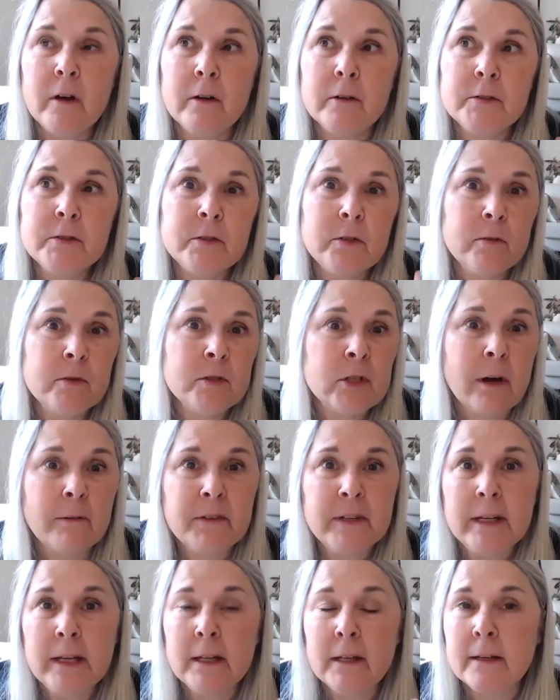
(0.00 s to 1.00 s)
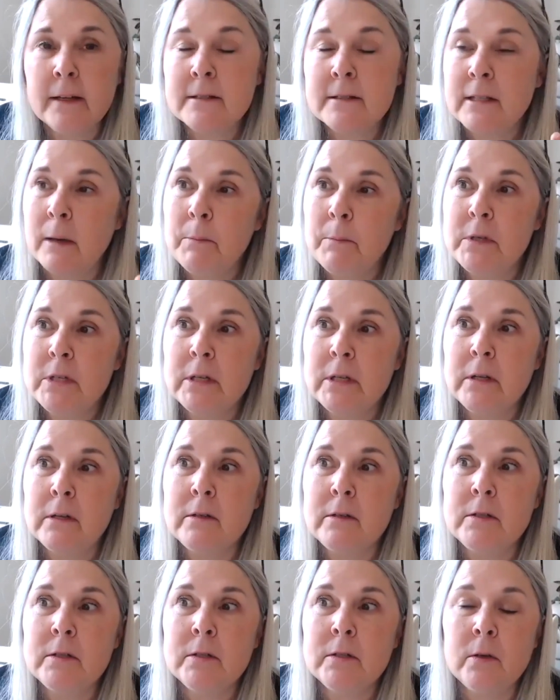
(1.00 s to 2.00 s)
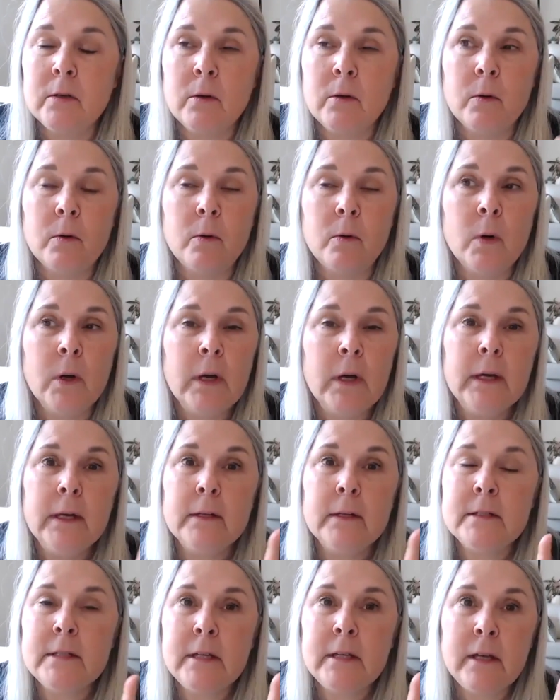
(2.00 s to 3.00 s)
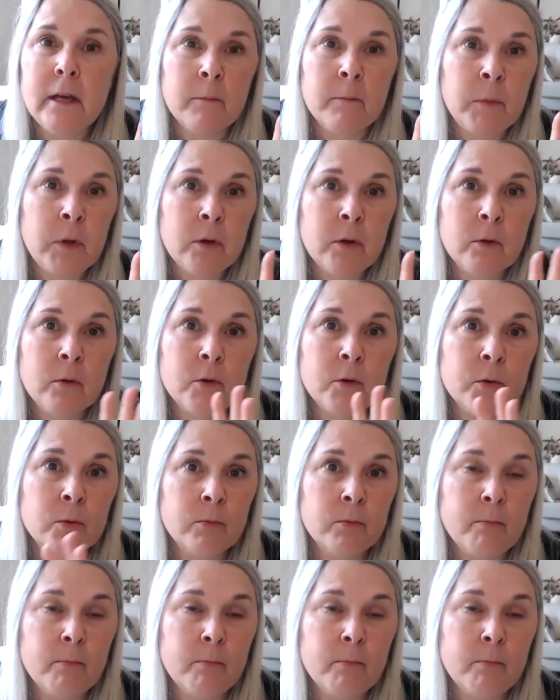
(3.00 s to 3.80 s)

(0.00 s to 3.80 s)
students often get accepted to TMU,